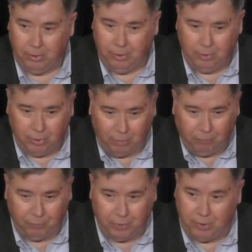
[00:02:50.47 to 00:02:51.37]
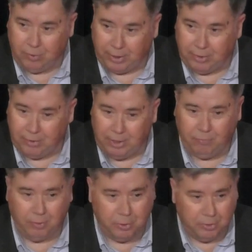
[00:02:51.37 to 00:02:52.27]
So I have 15 seconds
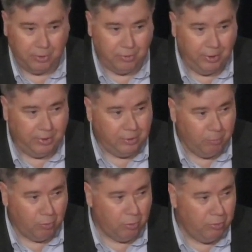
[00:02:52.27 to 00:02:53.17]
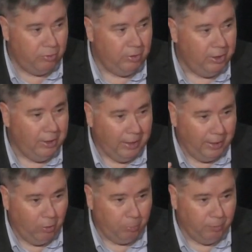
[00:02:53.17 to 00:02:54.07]
left. I'm just going to say, Tim Cruise,
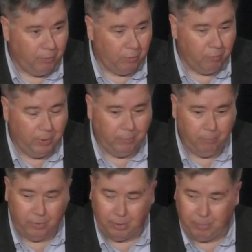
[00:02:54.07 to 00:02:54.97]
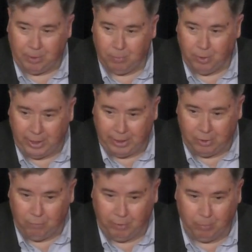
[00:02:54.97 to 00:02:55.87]
I hope you'll vote for me in September and
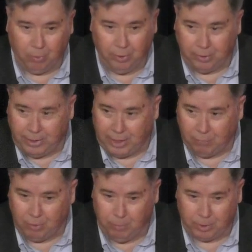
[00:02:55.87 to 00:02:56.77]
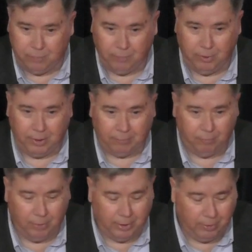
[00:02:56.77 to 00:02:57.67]
in November, and thank you very much for the,
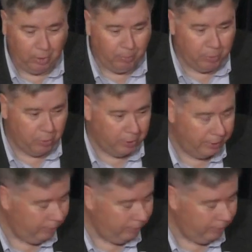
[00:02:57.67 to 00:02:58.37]
uh, the opportunity.